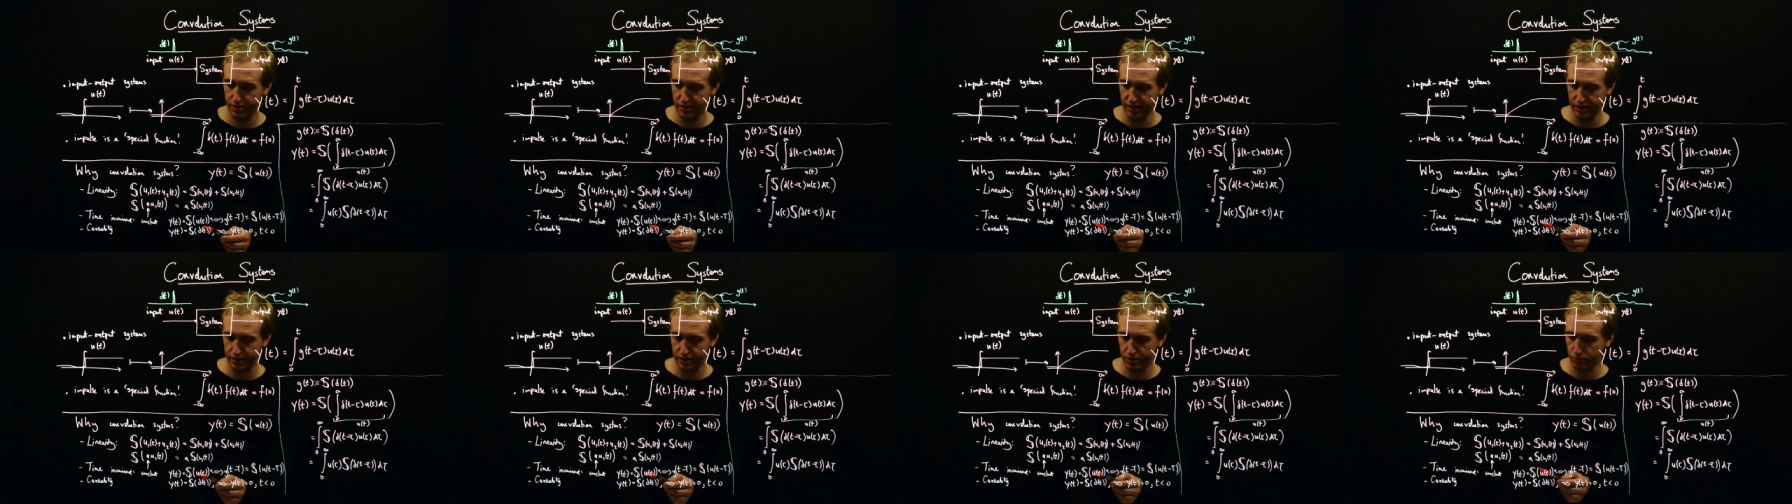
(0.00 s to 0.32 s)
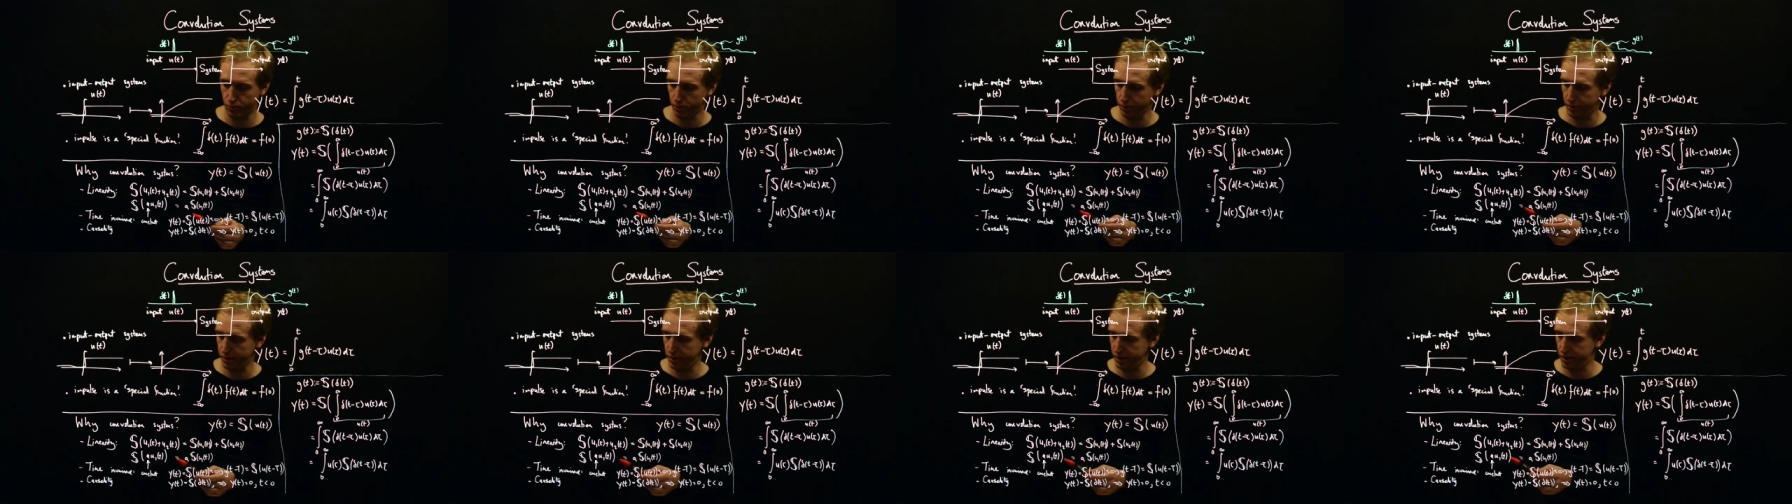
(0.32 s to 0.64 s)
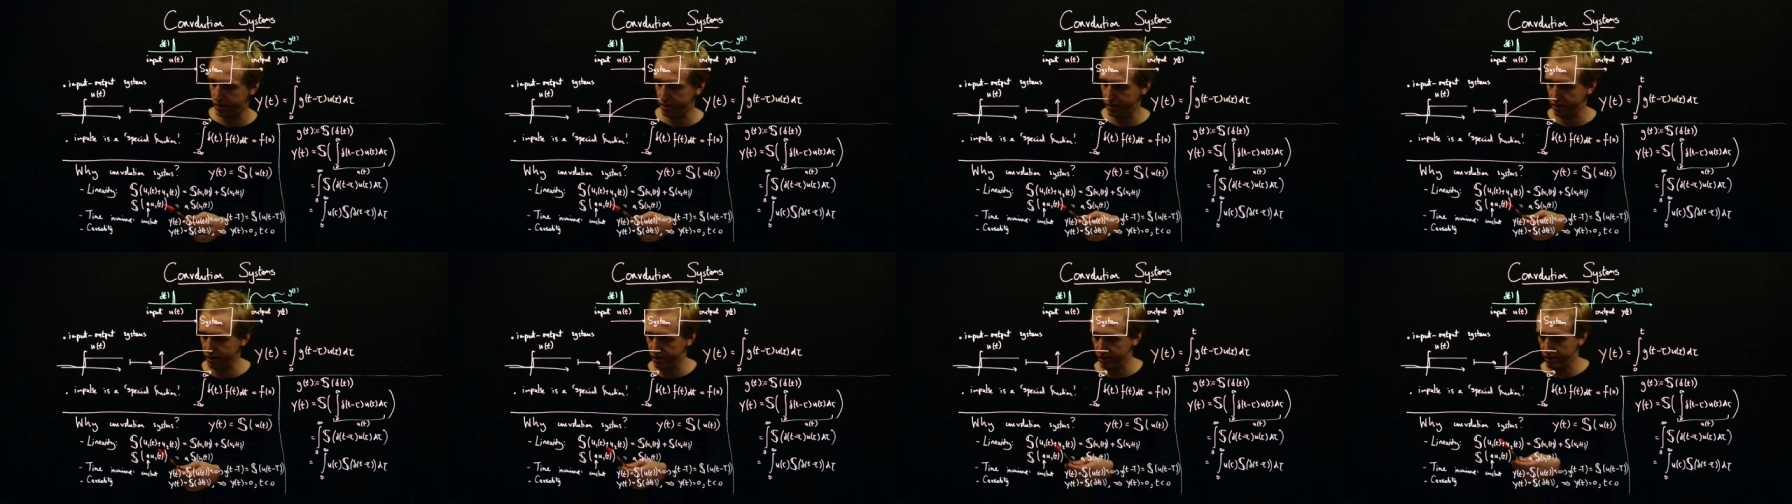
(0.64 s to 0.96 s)
That's what
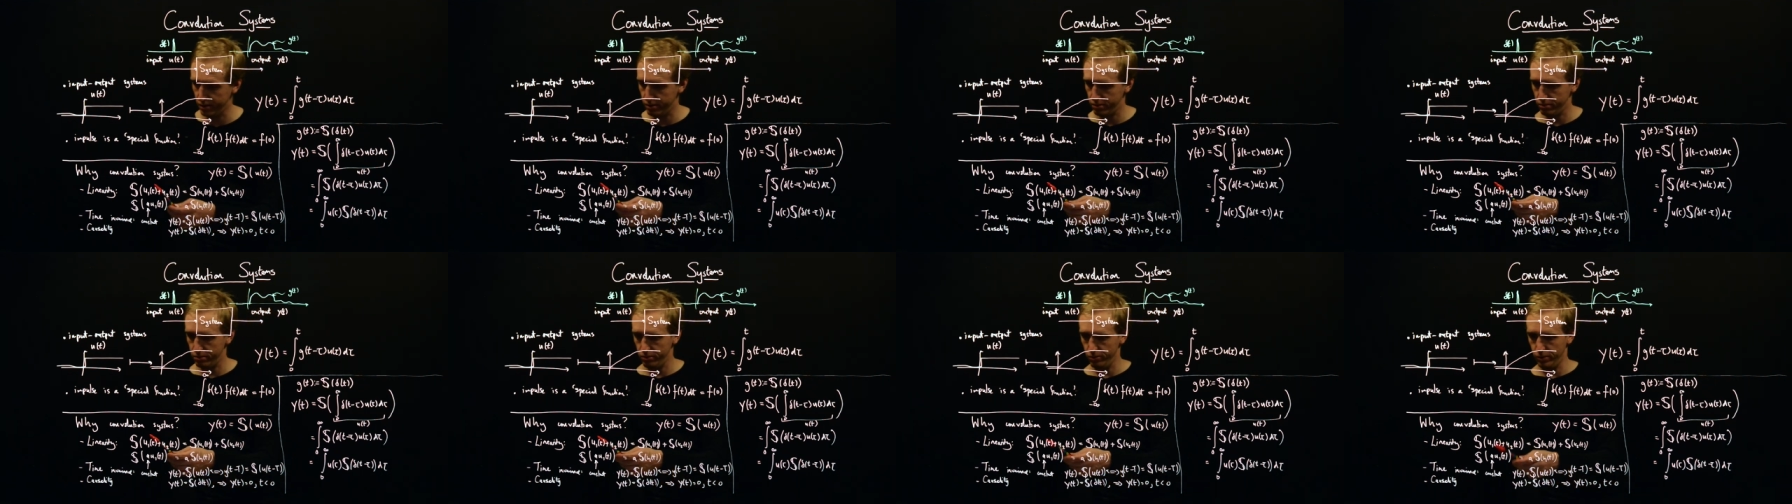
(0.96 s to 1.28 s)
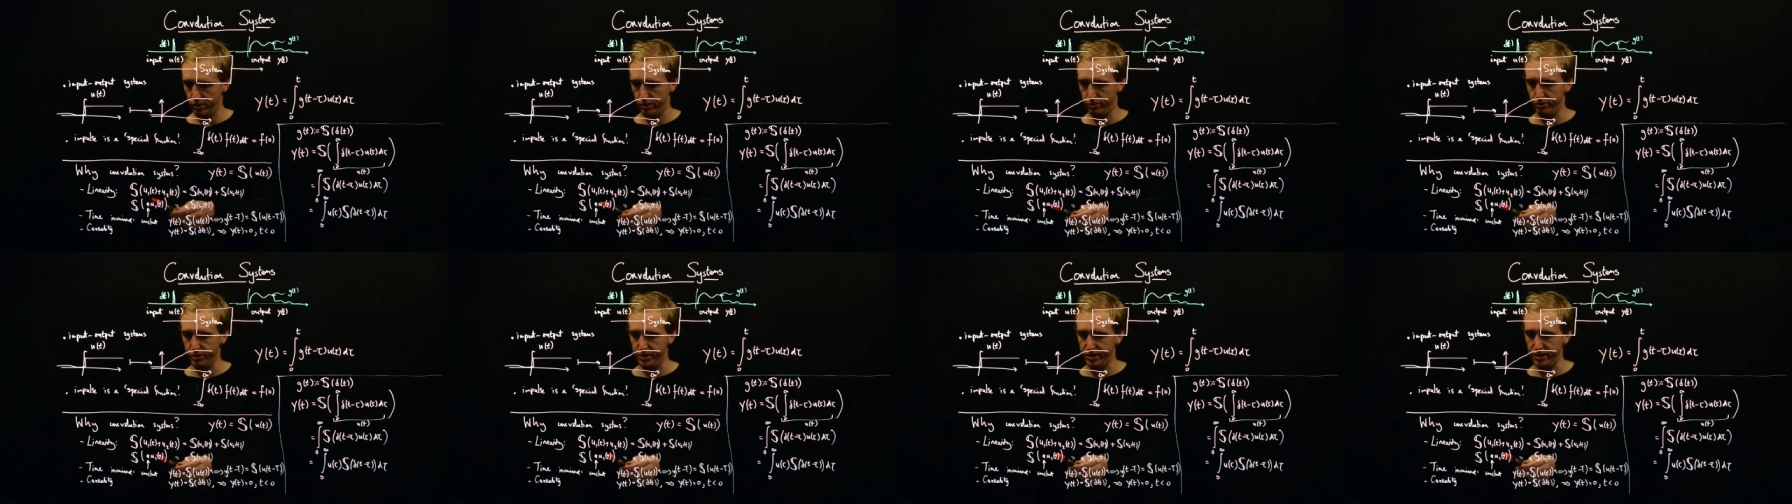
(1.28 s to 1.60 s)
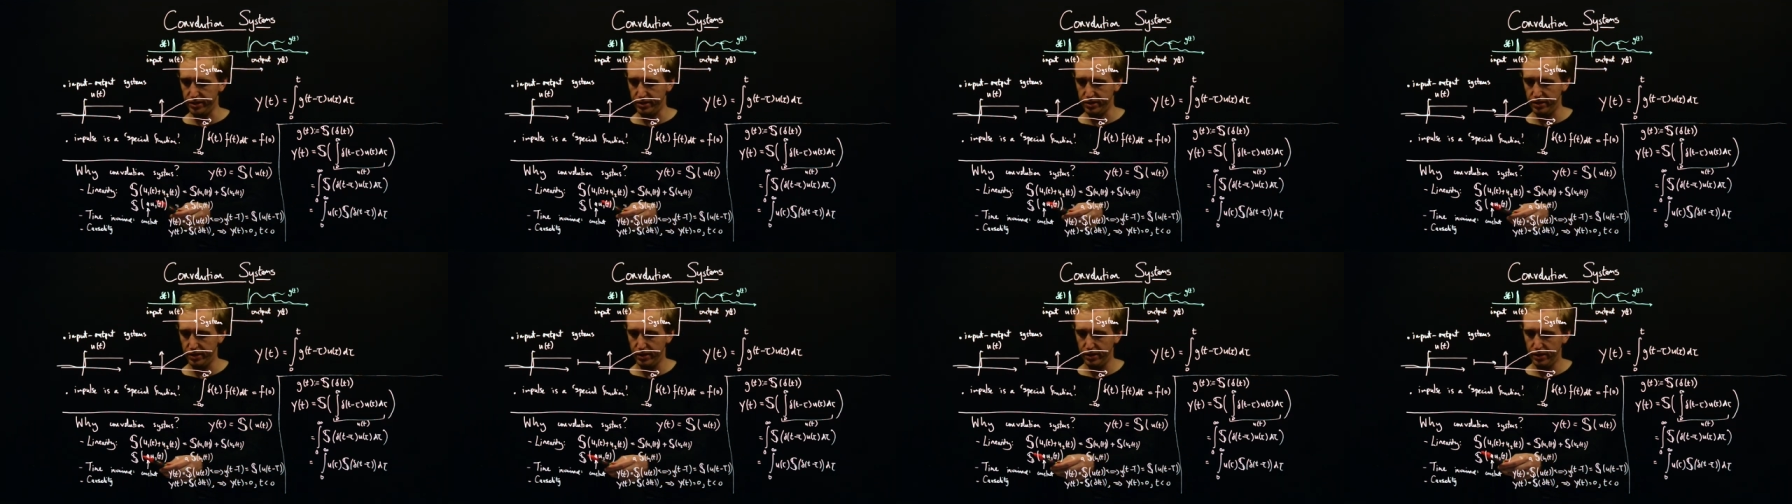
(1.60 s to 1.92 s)
this, uh, where is
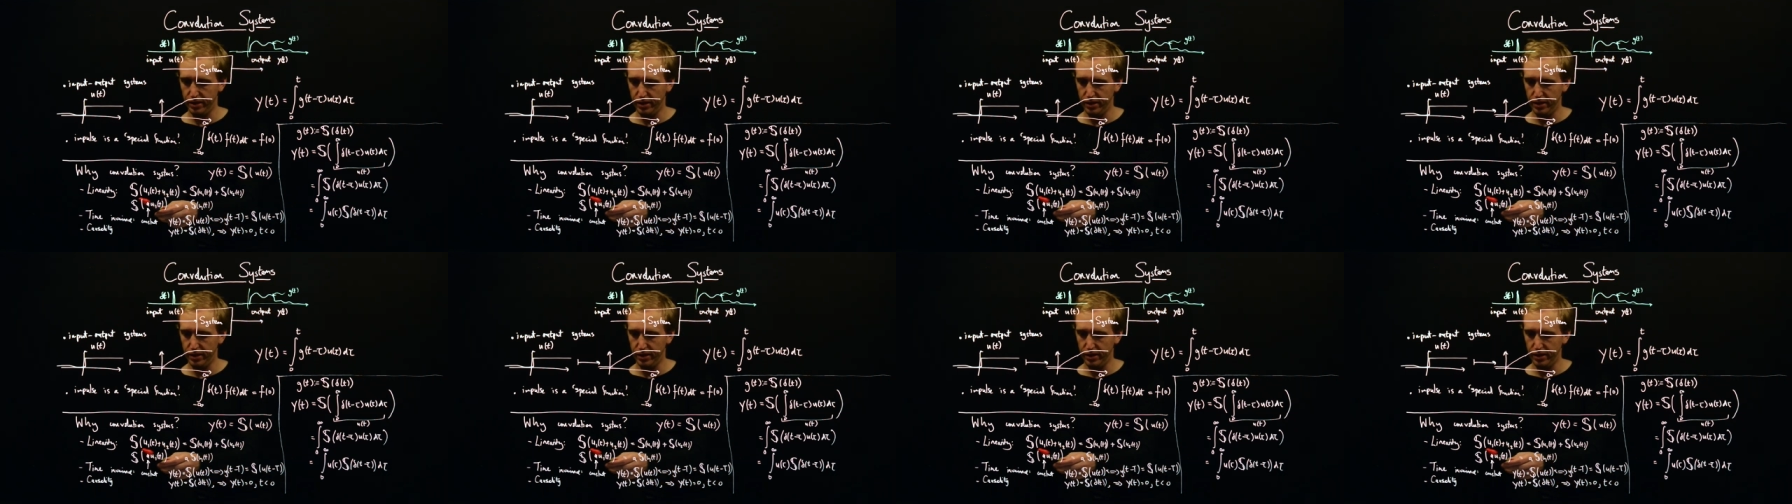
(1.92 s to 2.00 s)
it?